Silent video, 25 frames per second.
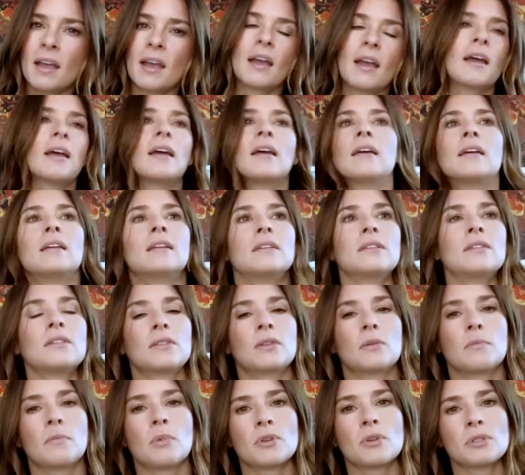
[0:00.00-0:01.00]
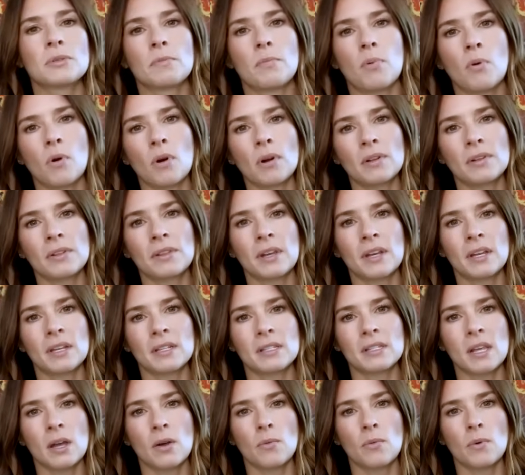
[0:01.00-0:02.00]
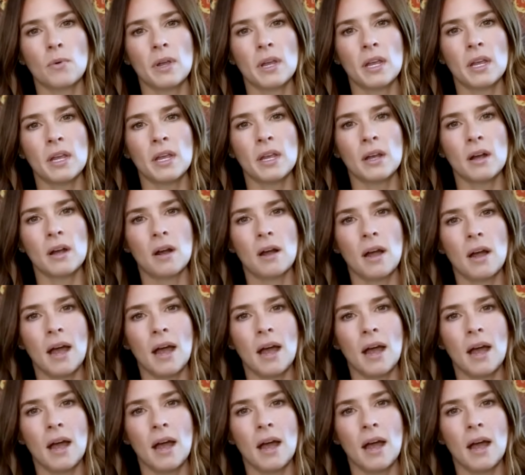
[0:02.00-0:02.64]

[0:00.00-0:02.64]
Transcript: And the most important thing is that we